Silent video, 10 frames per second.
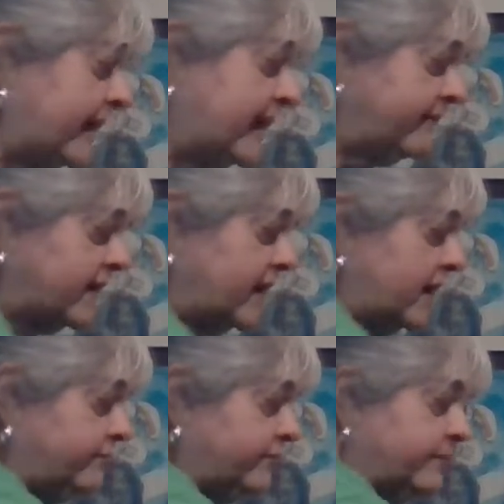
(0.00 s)
may have
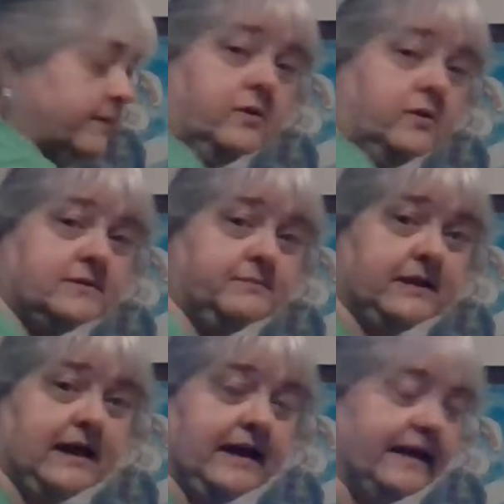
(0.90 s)
come from the
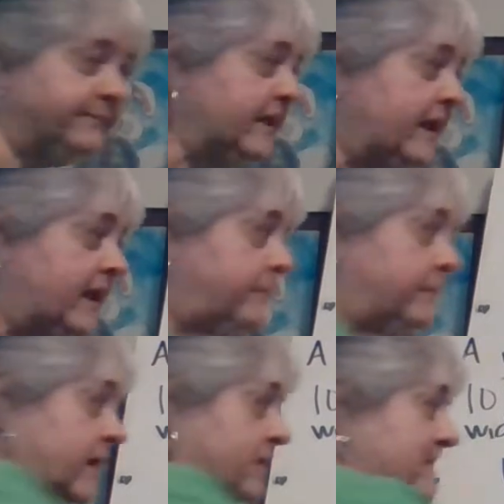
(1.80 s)
multiplying,
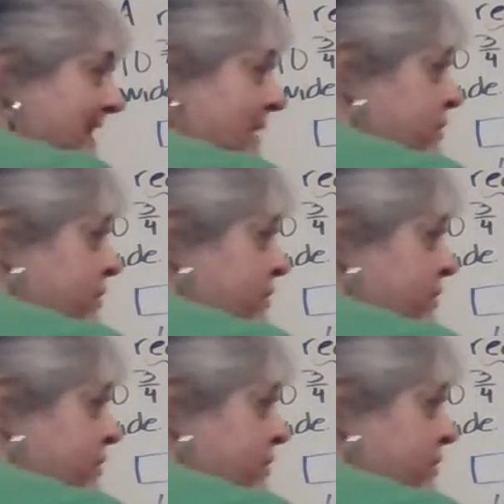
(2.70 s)
because now